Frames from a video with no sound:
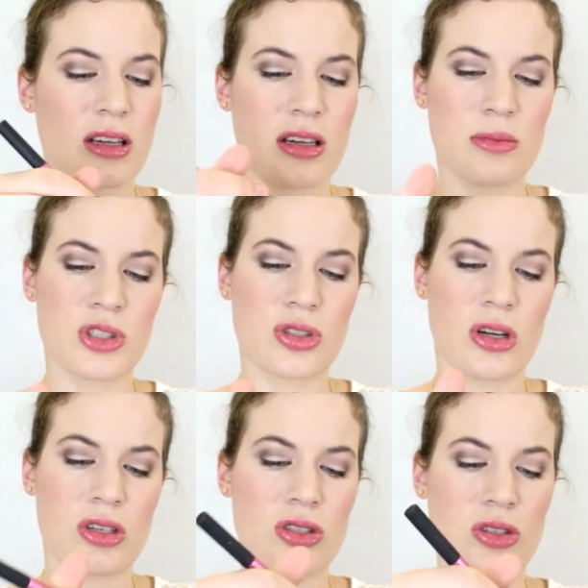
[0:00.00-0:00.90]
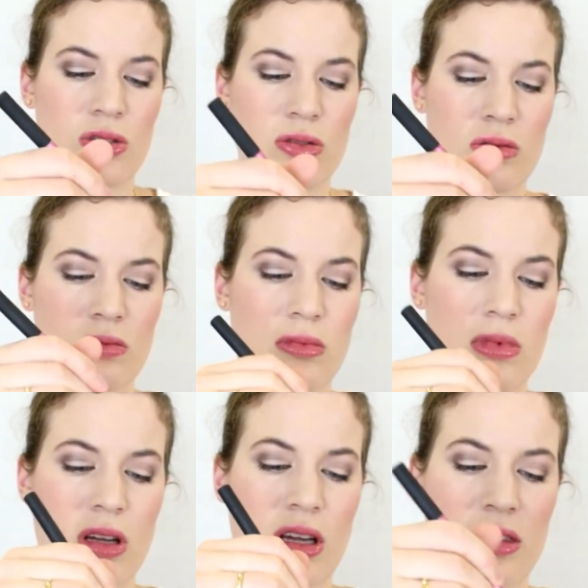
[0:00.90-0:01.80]
And I'm just going to
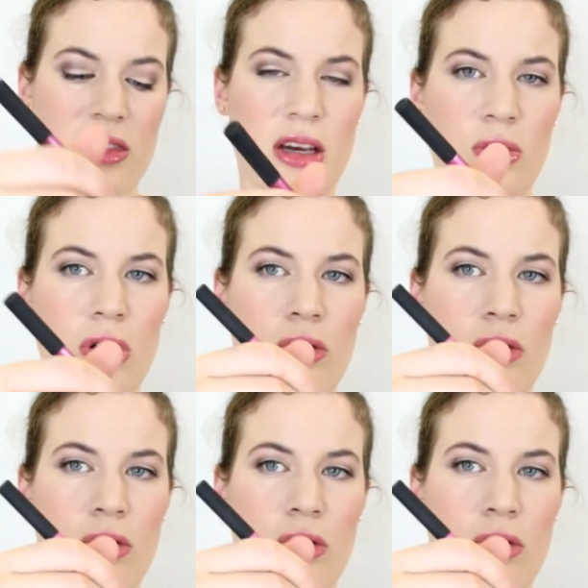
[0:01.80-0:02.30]
get that all